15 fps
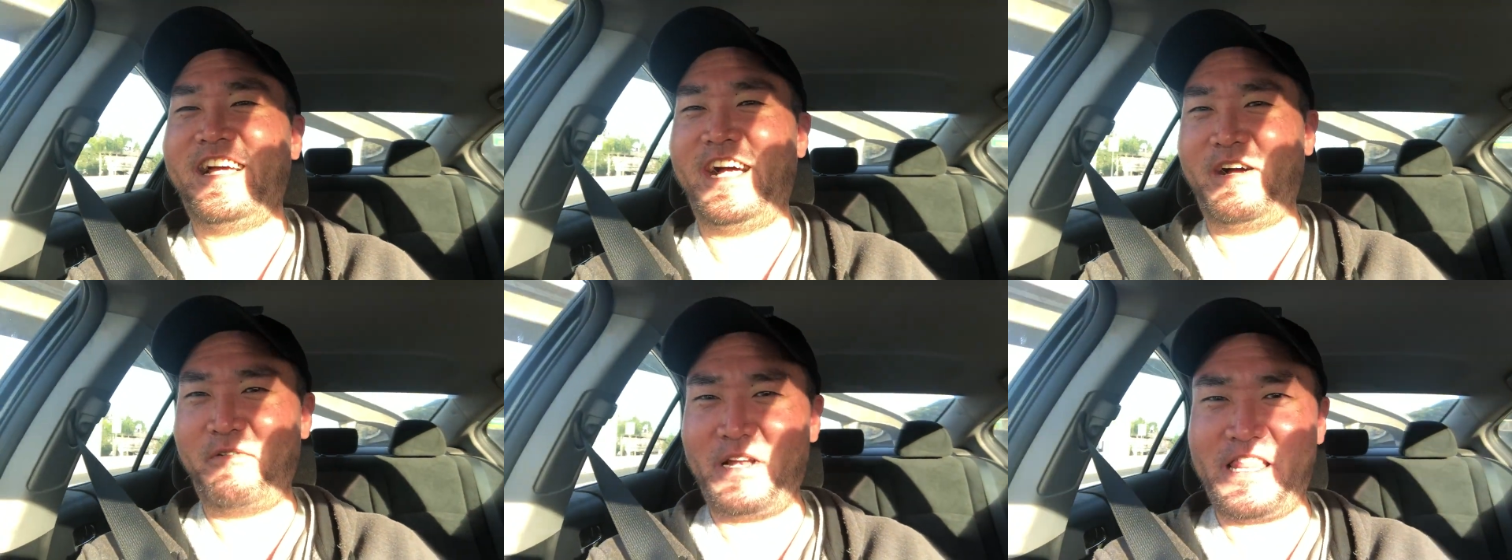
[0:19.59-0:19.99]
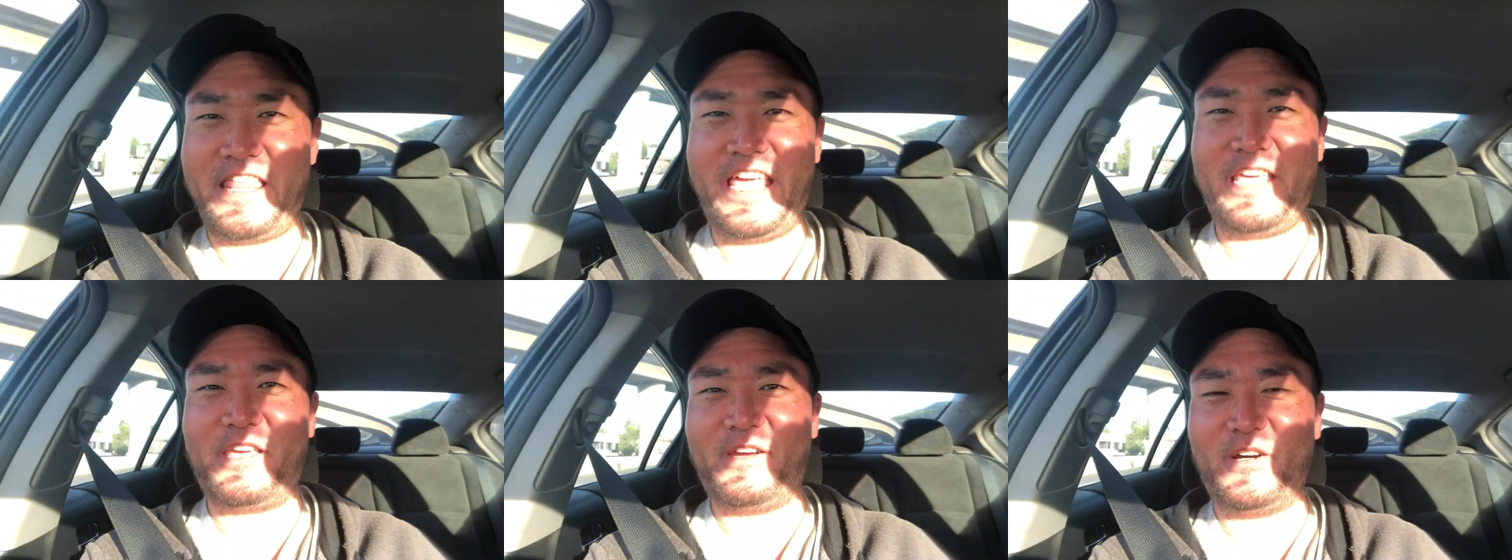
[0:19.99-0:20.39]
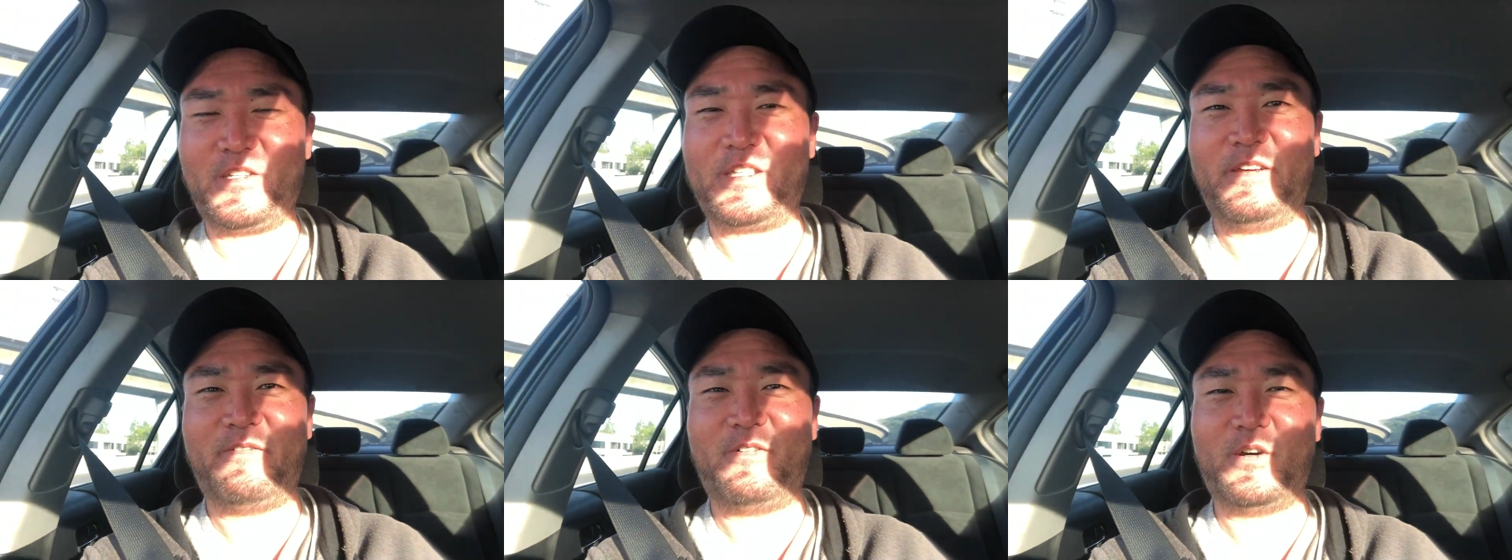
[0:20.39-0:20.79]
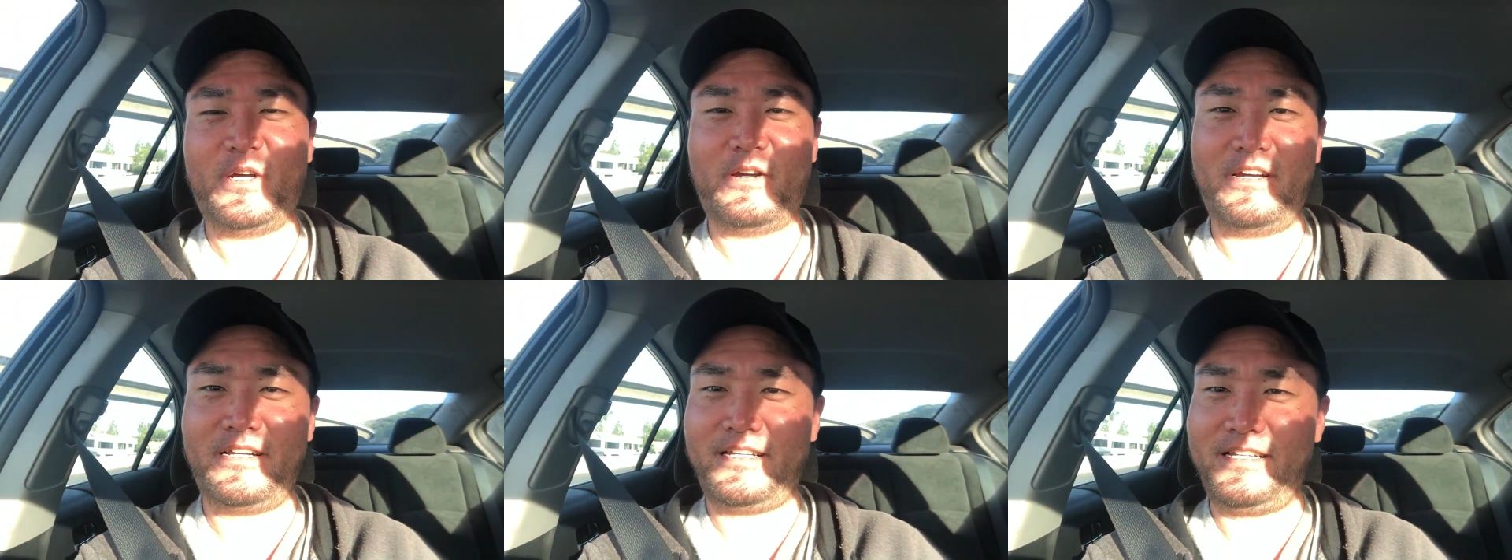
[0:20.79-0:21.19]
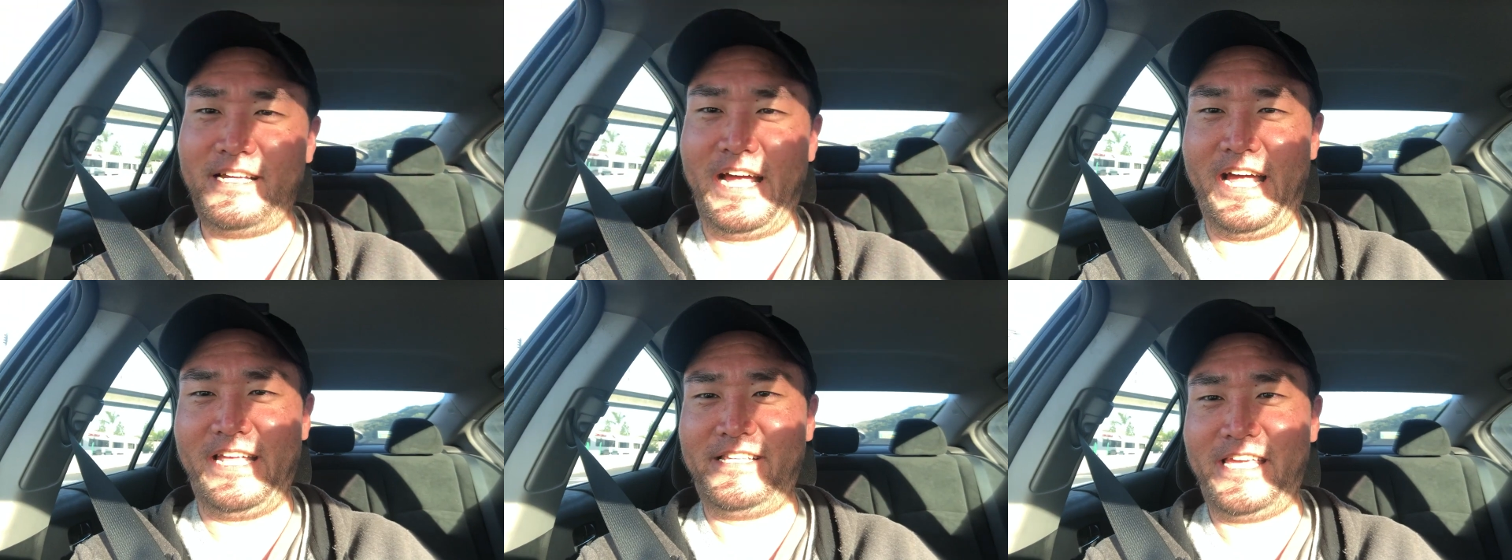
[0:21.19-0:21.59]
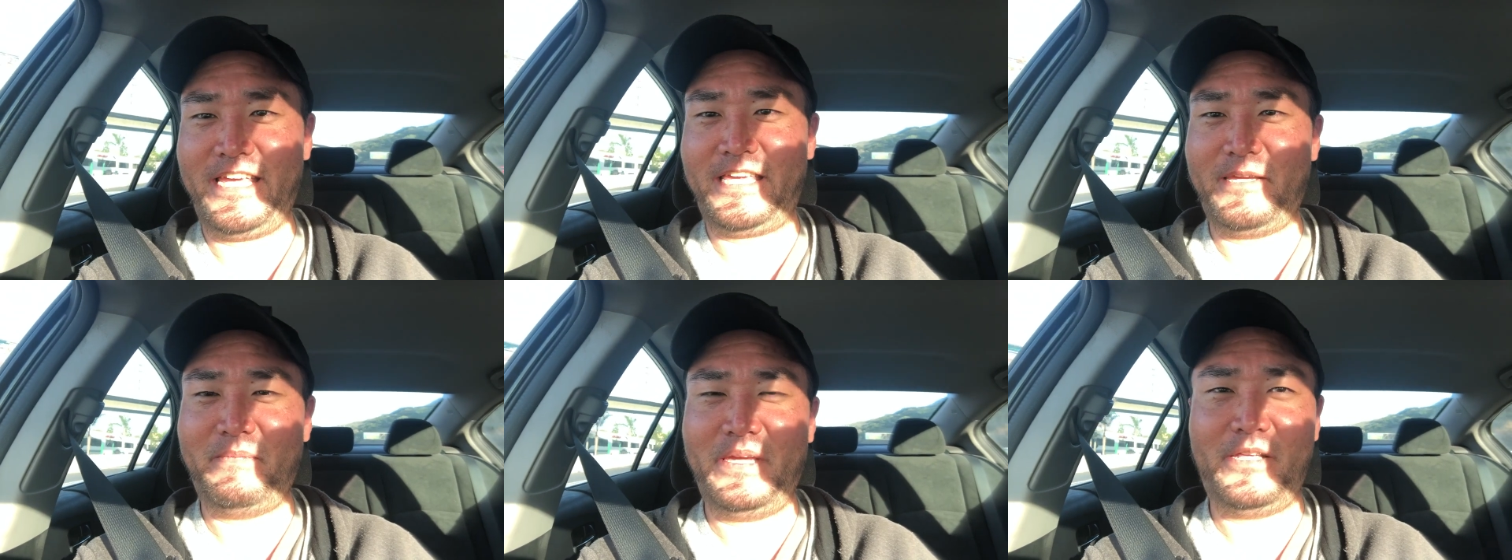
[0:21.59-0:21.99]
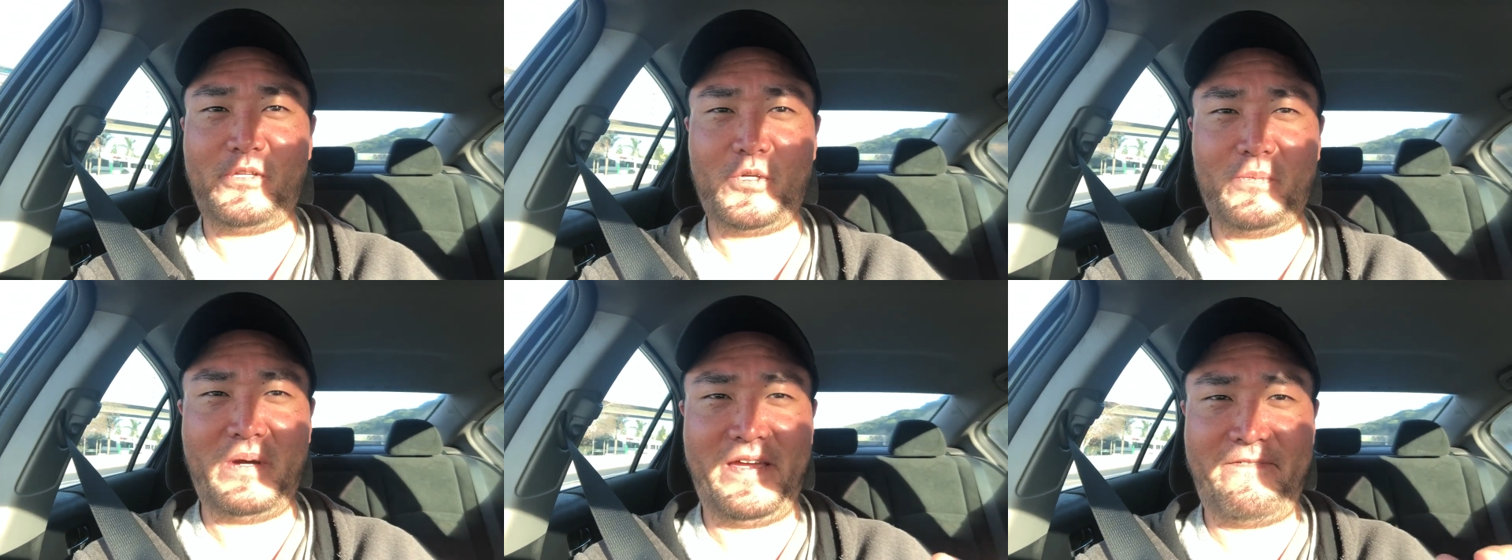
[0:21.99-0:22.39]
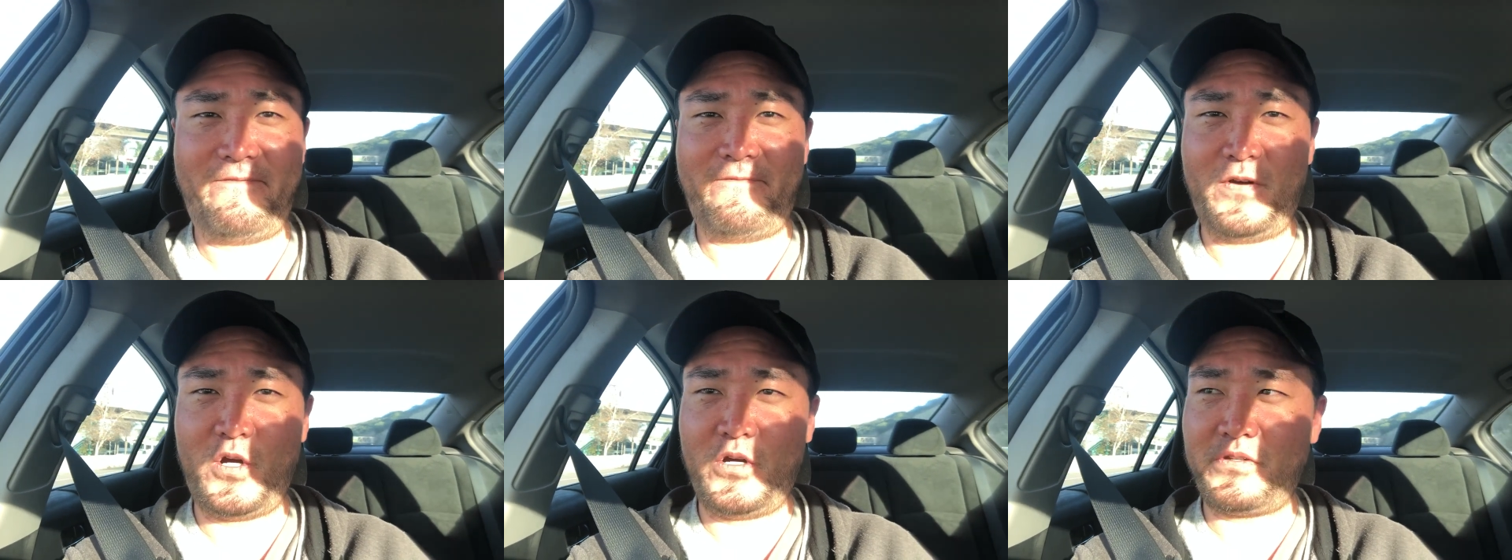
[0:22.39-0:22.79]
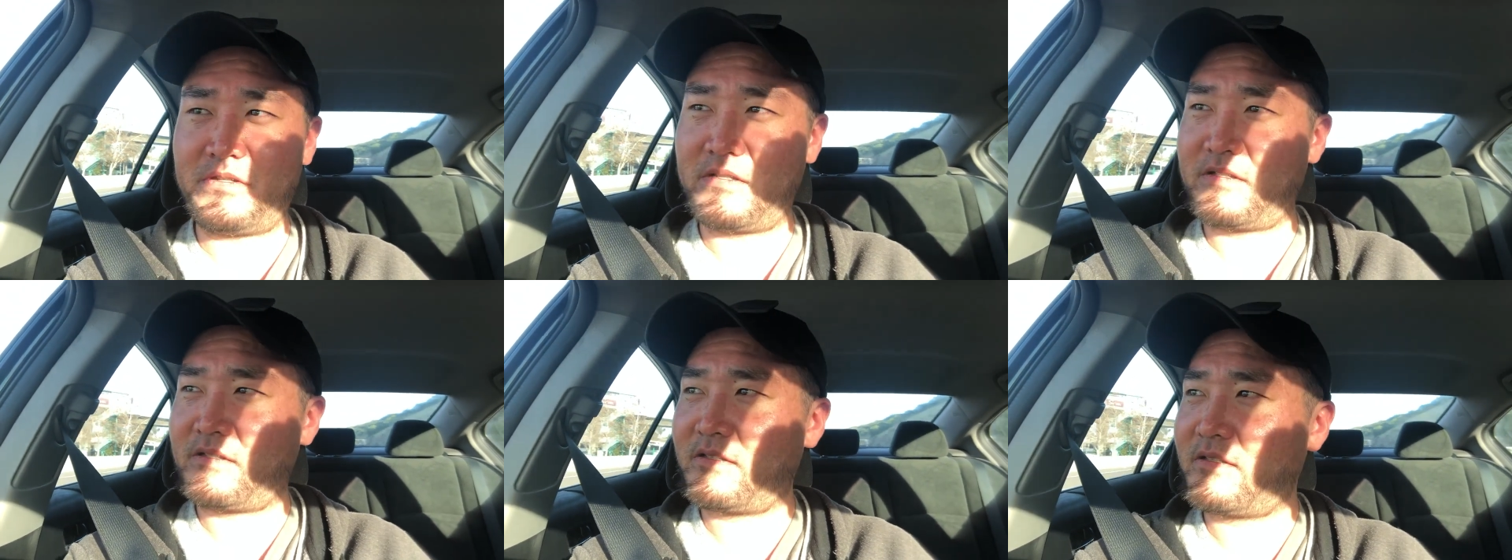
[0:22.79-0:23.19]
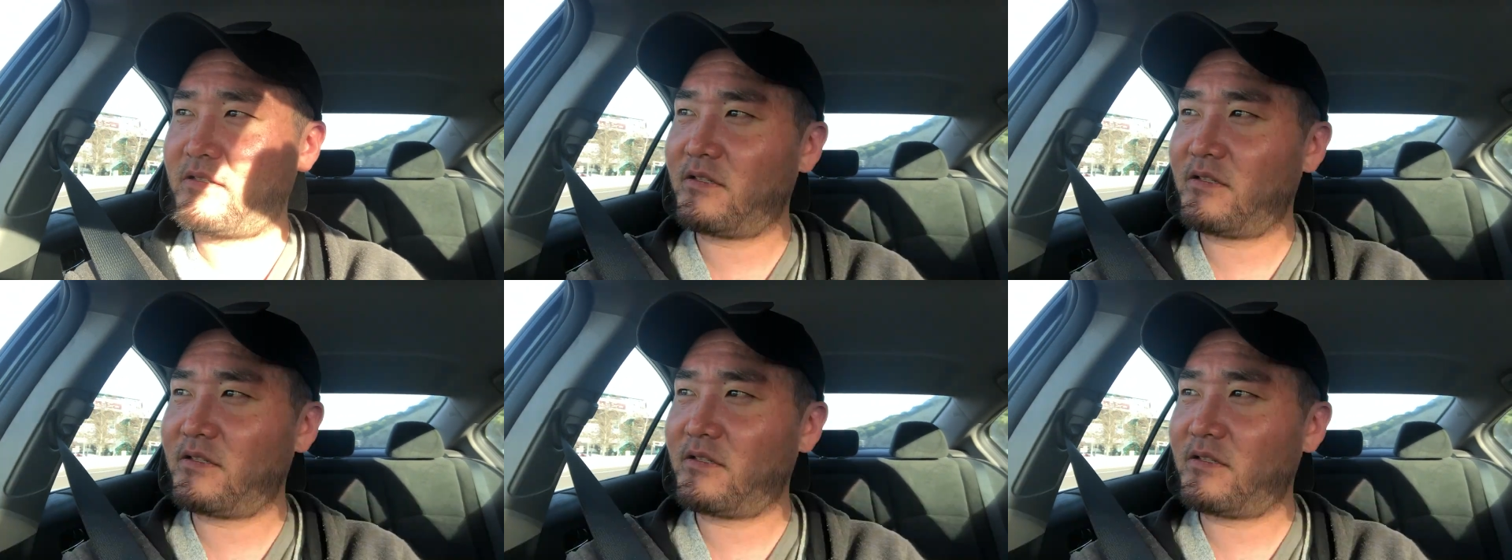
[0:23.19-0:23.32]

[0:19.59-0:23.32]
I want to thank you also for taking me to my first